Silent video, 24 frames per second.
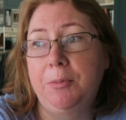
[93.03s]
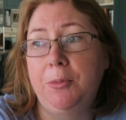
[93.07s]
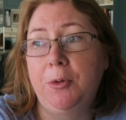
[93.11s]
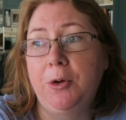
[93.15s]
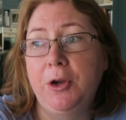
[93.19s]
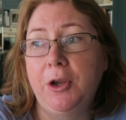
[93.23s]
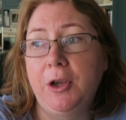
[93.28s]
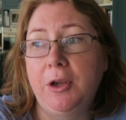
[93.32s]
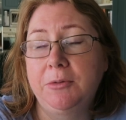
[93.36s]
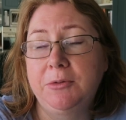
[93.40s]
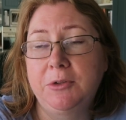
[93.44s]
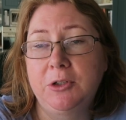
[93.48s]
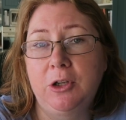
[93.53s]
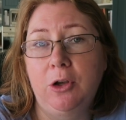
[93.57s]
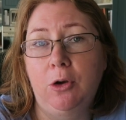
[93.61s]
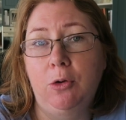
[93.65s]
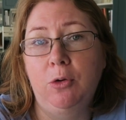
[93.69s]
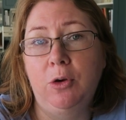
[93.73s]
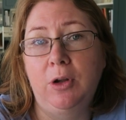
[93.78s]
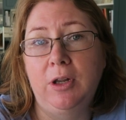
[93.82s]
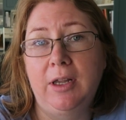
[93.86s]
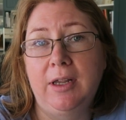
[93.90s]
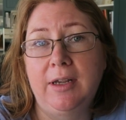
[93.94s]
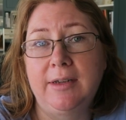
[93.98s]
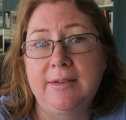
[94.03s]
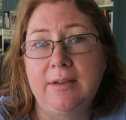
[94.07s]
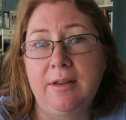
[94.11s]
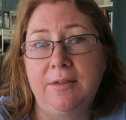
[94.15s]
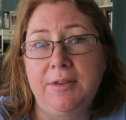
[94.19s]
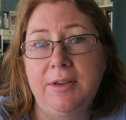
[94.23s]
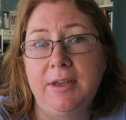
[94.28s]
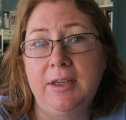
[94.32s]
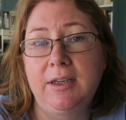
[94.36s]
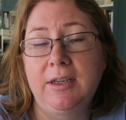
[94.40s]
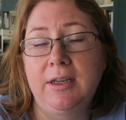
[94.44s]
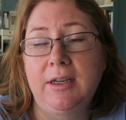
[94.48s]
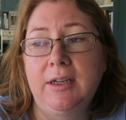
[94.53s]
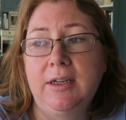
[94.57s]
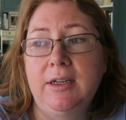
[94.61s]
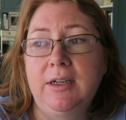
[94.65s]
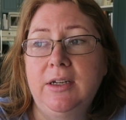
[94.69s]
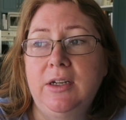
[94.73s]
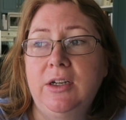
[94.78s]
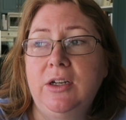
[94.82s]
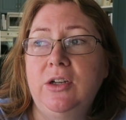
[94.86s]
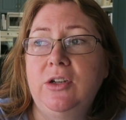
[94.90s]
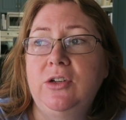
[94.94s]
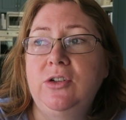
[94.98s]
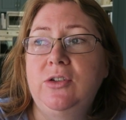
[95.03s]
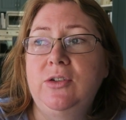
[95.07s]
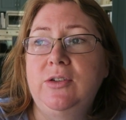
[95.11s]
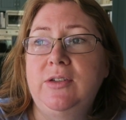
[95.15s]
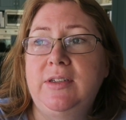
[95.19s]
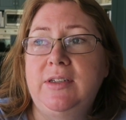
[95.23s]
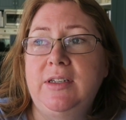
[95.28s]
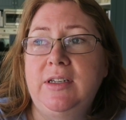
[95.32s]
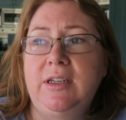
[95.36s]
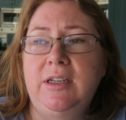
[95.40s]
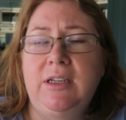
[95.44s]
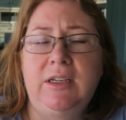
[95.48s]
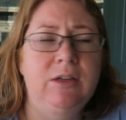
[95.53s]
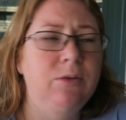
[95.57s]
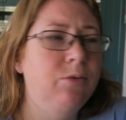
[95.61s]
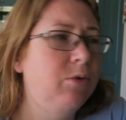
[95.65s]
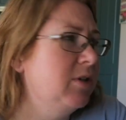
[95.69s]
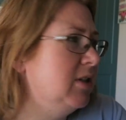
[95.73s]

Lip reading: We're probably going up to Gold Class, I think, to see...